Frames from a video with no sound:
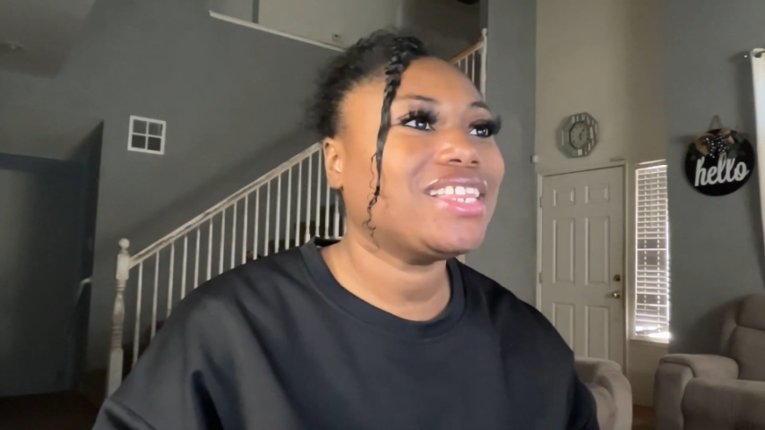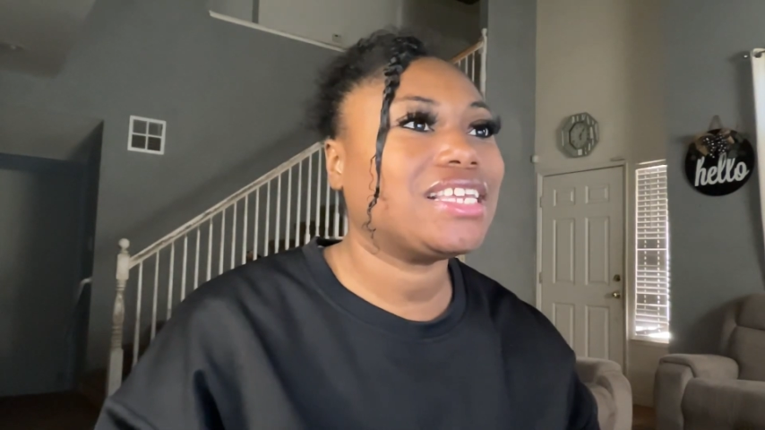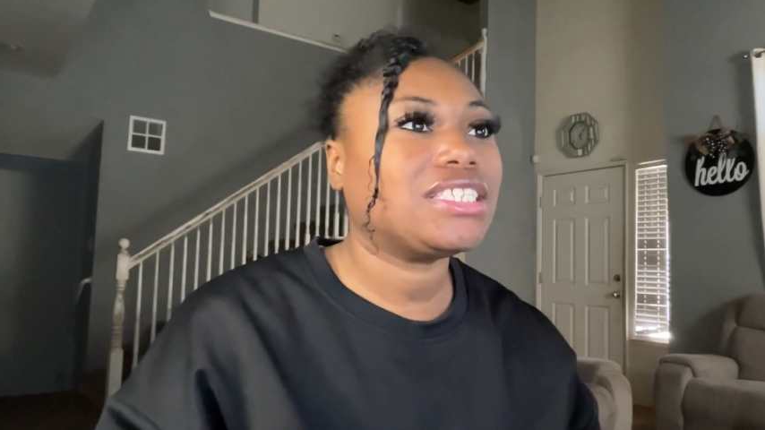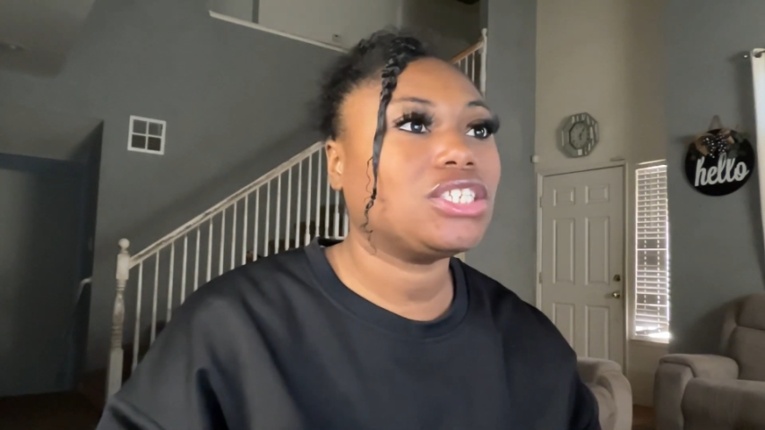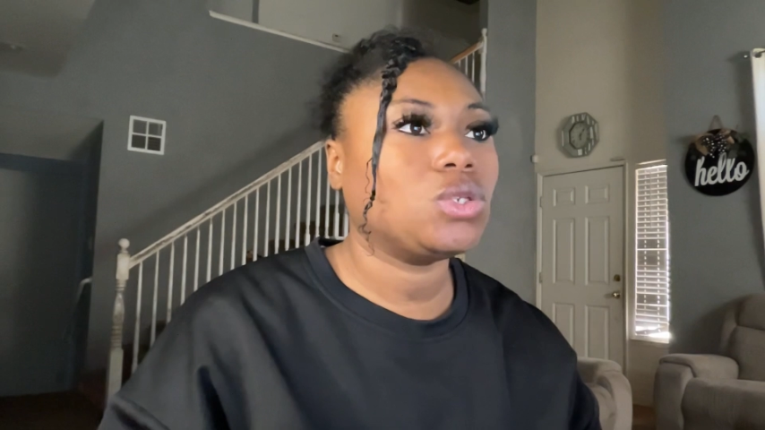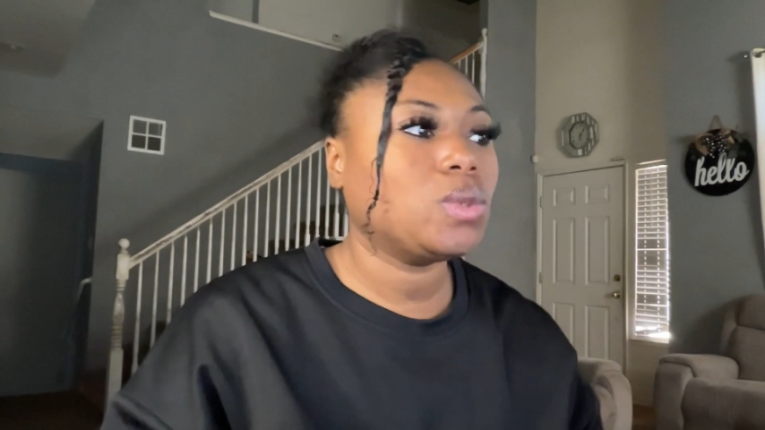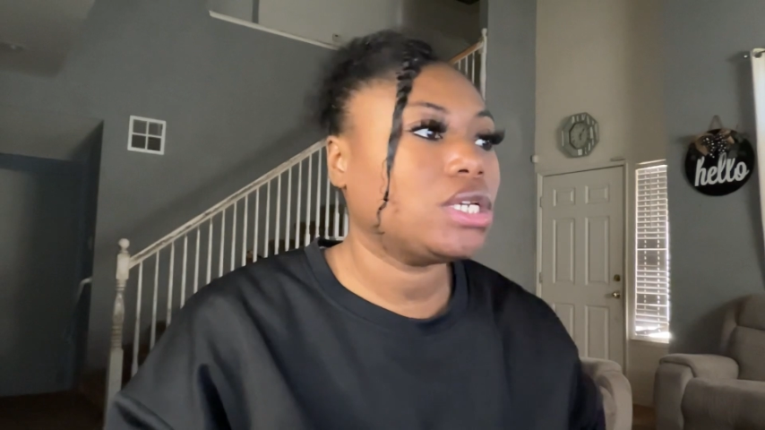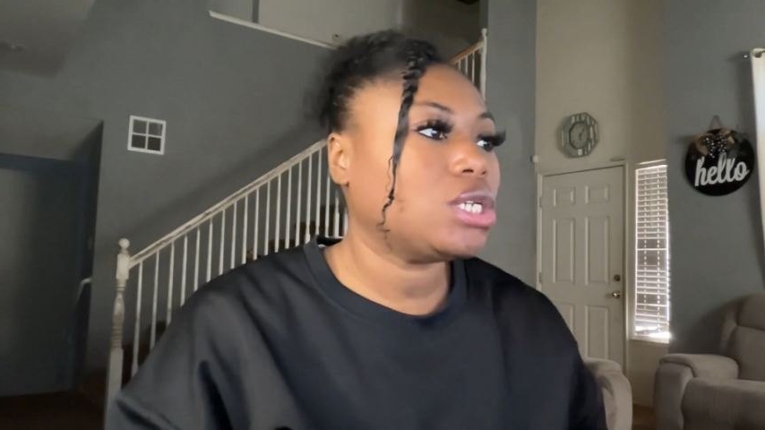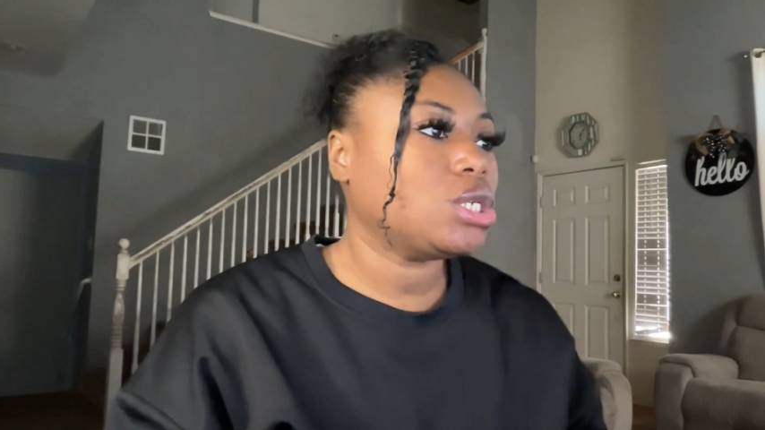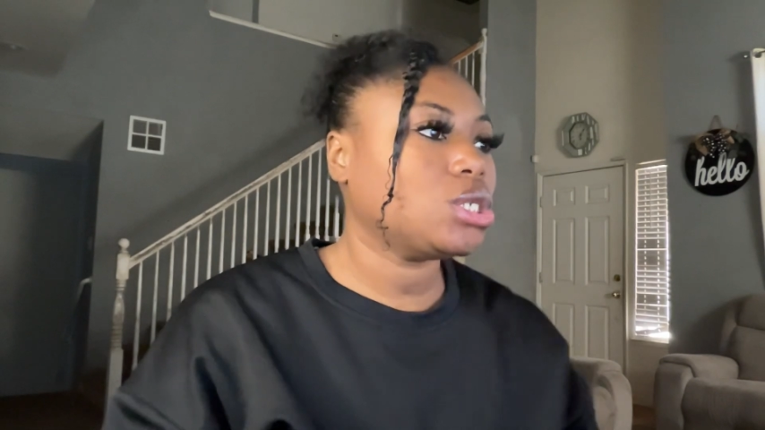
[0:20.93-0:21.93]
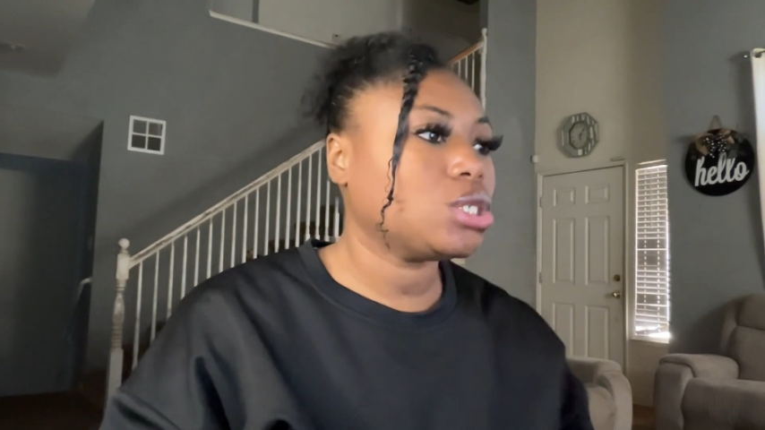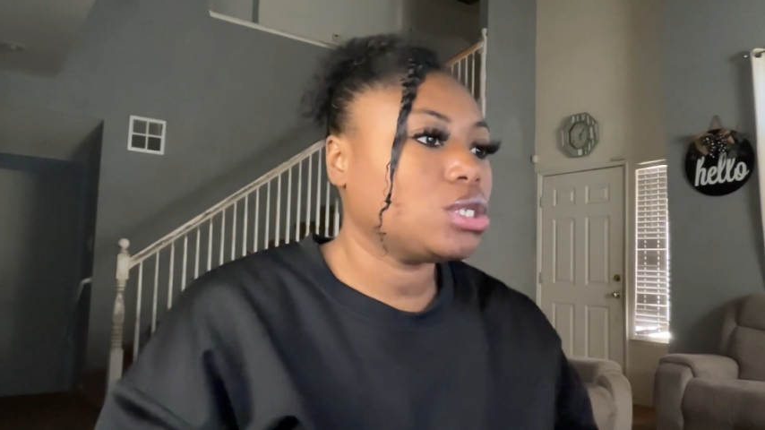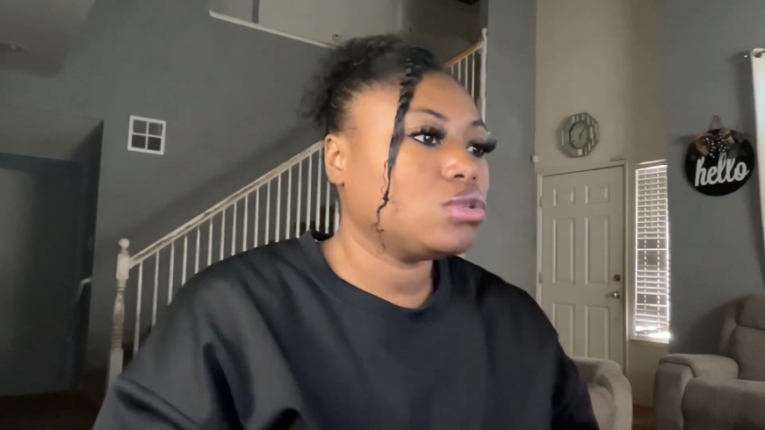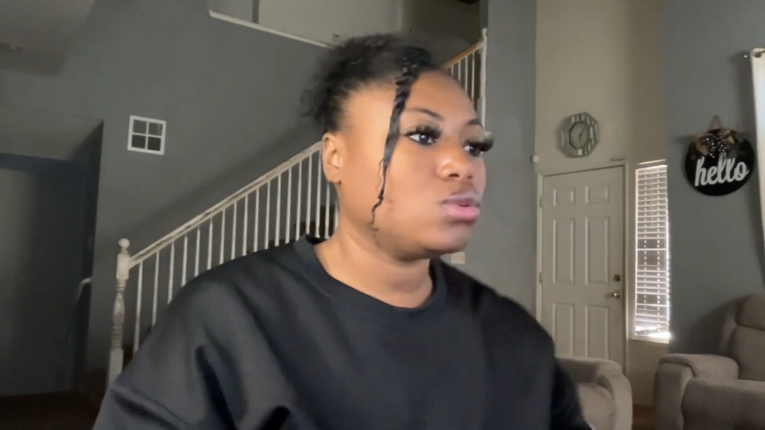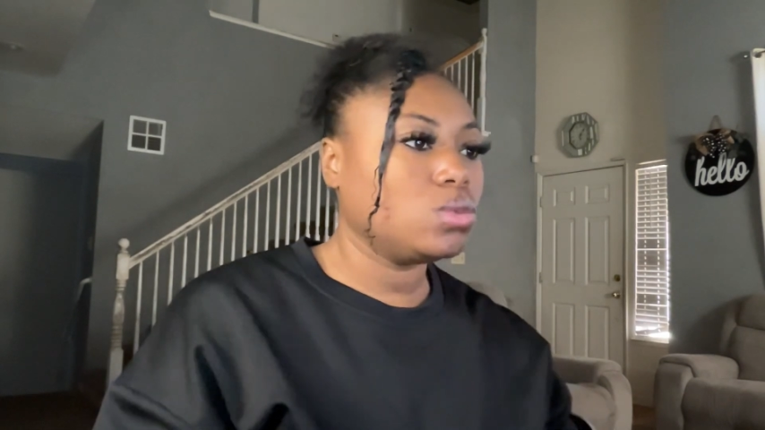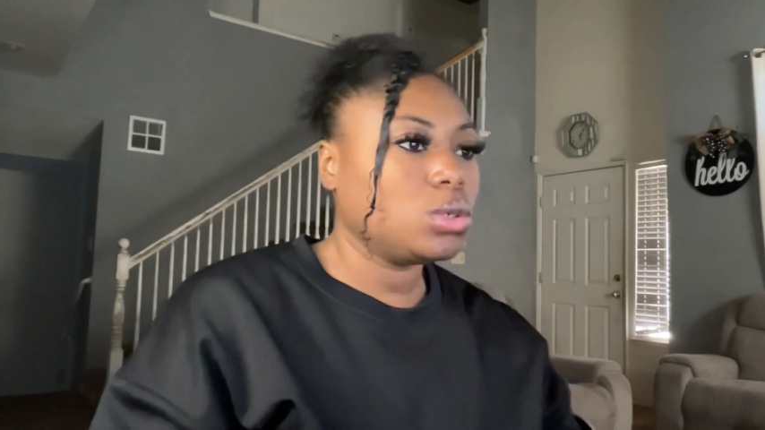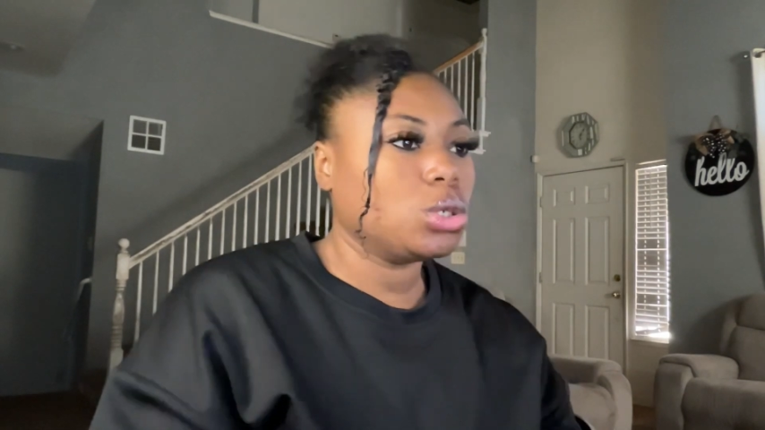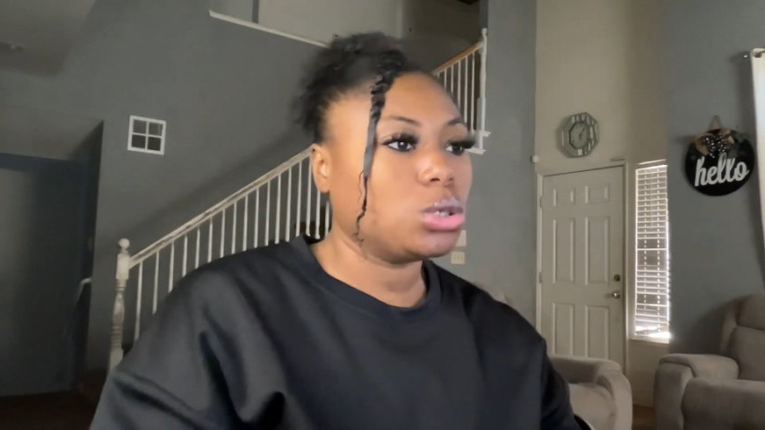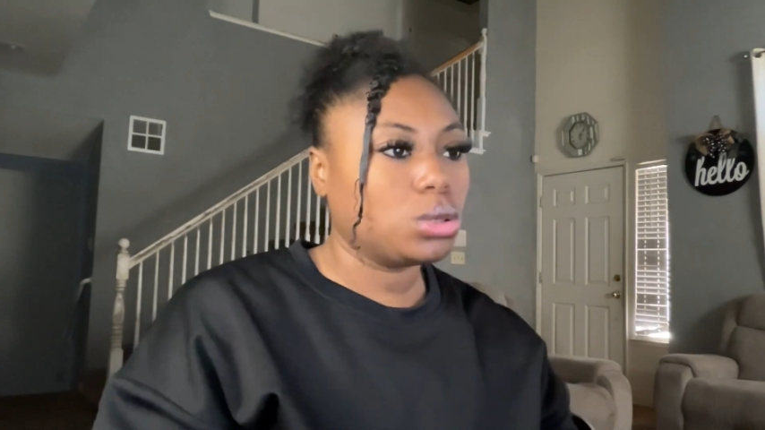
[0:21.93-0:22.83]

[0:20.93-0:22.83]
Let's do this. Let's do this.